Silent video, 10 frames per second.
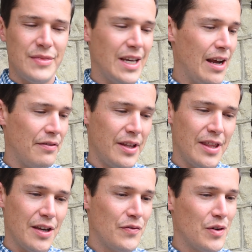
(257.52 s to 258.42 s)
Did
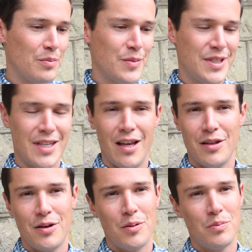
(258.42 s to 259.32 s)
everything from
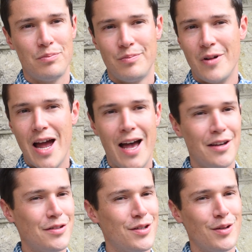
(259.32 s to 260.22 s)
cellar rat
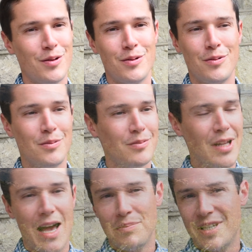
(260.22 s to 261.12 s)
to
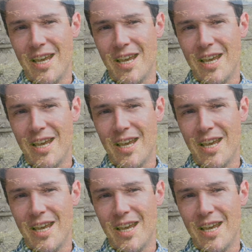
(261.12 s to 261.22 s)
lab